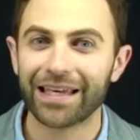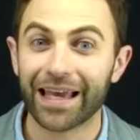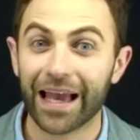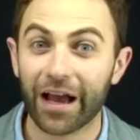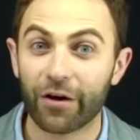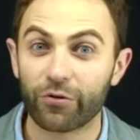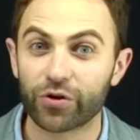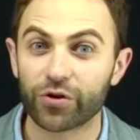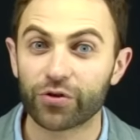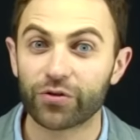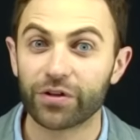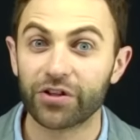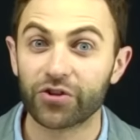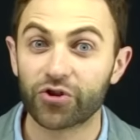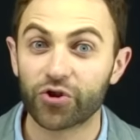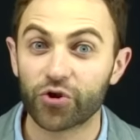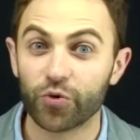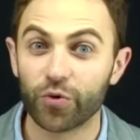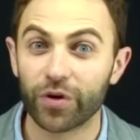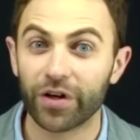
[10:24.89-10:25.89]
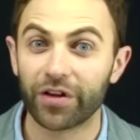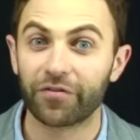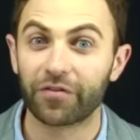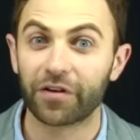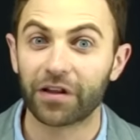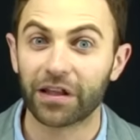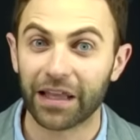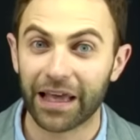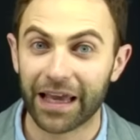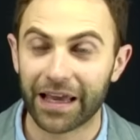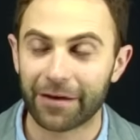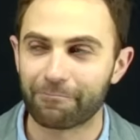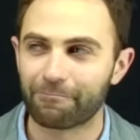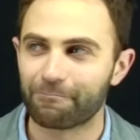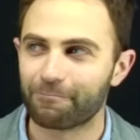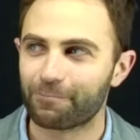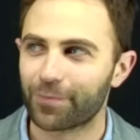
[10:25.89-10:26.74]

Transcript: counterintuitive claim.